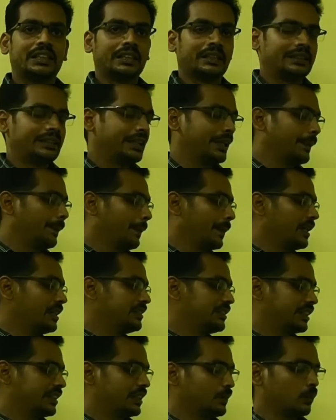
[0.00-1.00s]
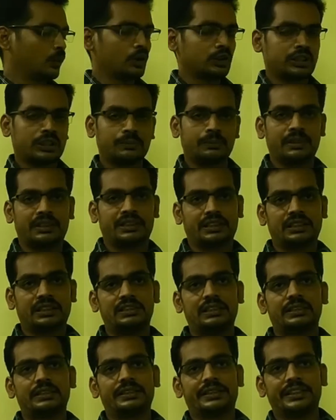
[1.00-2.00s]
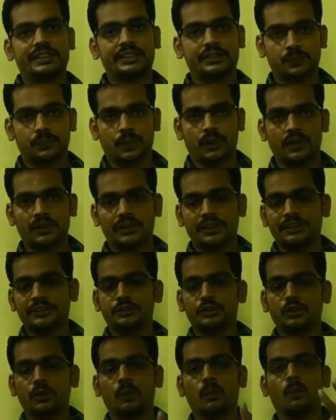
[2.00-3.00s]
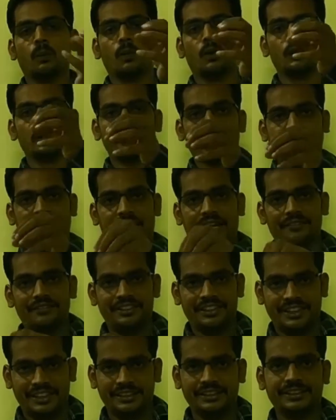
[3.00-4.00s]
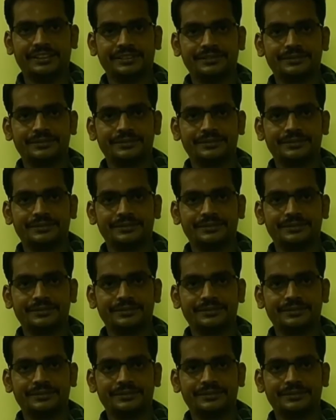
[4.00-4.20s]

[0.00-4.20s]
The melted molten metal is poured into mold cavity.